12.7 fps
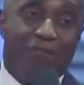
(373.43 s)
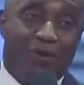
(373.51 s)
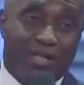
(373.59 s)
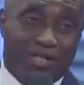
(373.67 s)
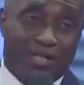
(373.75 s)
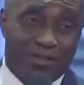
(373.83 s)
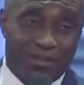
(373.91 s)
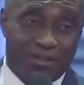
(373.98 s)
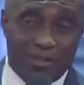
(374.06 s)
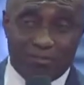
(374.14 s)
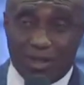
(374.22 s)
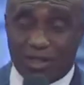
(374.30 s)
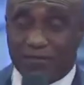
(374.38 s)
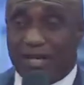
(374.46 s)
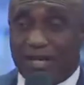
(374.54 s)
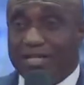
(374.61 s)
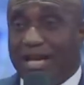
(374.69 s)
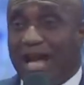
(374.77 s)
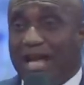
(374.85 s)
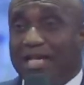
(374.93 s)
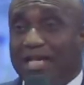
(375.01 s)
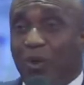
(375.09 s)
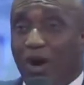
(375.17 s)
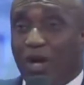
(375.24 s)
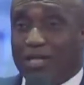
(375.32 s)
have money. But if they here in
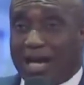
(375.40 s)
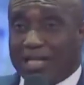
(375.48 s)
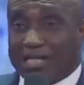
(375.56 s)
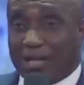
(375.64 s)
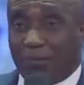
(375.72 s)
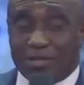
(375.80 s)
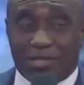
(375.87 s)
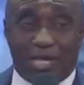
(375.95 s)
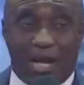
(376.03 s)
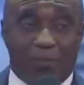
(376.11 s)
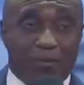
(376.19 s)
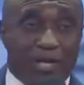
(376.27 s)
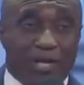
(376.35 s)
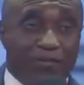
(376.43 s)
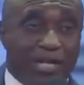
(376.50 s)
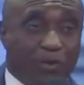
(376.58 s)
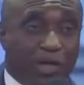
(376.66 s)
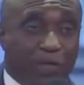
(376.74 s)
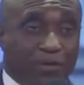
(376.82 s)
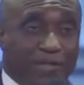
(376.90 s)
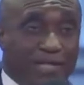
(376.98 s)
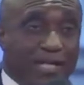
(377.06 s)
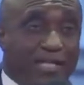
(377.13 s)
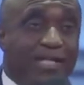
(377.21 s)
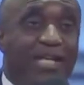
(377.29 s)
the world, they are, they are giving that
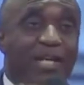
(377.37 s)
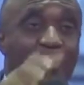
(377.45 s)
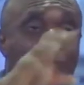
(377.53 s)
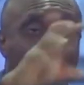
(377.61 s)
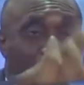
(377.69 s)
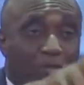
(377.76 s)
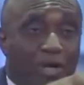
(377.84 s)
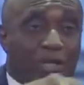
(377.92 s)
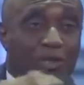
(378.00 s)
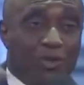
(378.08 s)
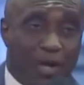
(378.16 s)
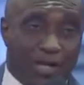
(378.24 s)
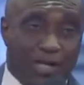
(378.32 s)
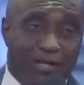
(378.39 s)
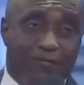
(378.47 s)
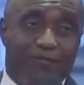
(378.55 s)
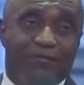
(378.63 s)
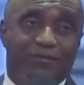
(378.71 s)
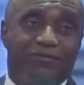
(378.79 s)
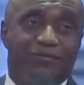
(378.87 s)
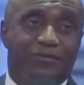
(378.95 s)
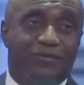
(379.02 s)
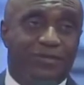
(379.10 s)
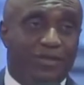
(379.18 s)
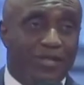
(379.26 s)
20%, he will borrow money to go and give.
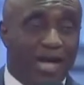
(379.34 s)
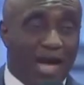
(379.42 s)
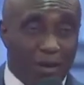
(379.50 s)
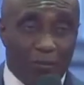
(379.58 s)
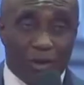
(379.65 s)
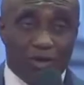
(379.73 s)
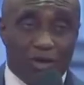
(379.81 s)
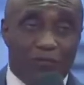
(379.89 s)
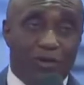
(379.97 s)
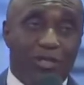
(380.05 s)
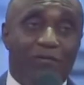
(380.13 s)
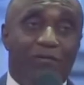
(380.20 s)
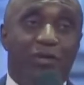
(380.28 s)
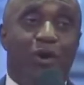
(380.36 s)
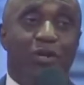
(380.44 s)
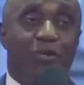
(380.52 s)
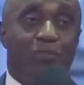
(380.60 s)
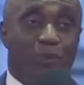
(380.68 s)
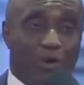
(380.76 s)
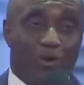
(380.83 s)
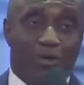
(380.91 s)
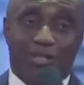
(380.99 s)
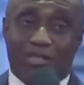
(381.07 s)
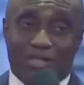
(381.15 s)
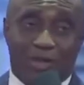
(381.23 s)
And most of you, even the one you
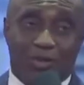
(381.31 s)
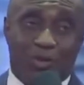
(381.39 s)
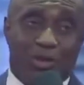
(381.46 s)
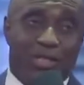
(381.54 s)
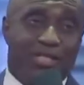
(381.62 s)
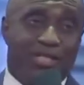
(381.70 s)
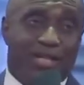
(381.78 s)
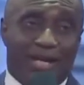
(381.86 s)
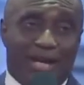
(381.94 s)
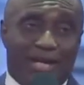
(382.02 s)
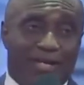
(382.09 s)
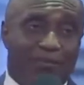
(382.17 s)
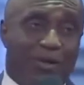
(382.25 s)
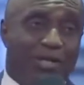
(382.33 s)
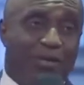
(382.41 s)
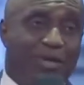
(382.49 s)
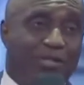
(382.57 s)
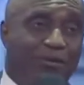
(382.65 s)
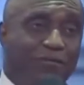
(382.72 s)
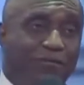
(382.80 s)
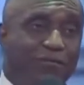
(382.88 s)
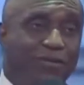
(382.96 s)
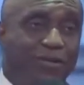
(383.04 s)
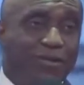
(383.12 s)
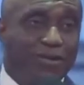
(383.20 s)
borrowed, they took it and the money went
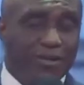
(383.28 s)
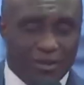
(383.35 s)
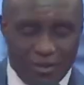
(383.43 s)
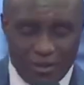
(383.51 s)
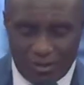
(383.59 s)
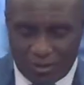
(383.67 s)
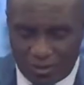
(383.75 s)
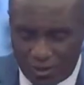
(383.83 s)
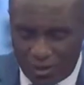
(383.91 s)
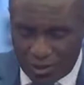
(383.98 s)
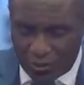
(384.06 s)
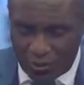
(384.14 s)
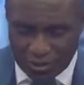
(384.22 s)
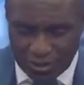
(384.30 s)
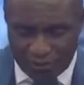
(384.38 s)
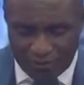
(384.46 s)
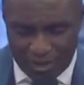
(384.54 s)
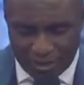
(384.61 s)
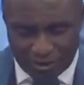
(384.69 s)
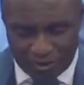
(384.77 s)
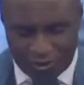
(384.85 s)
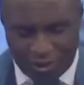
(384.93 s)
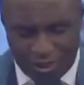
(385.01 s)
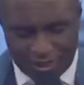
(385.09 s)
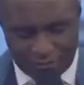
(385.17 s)
off. All the wonder banks, you
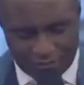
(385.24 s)
know their